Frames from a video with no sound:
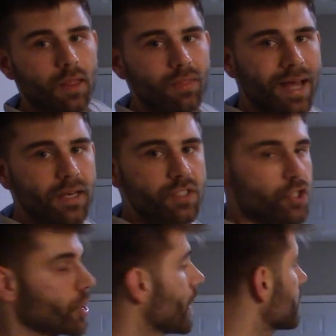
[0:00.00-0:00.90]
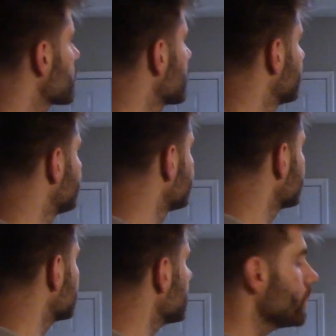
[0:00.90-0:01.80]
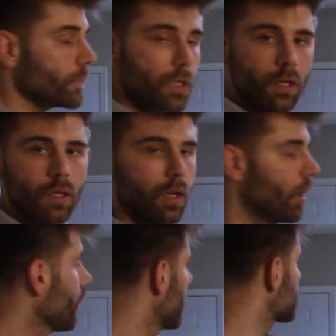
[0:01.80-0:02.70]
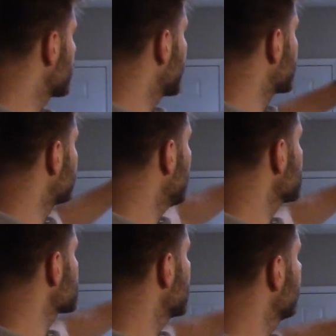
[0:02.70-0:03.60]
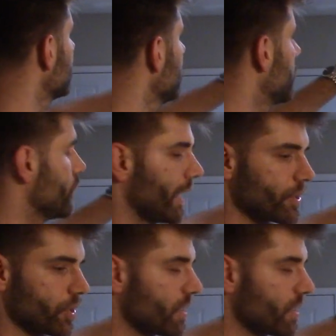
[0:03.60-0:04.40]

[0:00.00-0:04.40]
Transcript: That doesn't change. All right, so we got your fucks given, you got your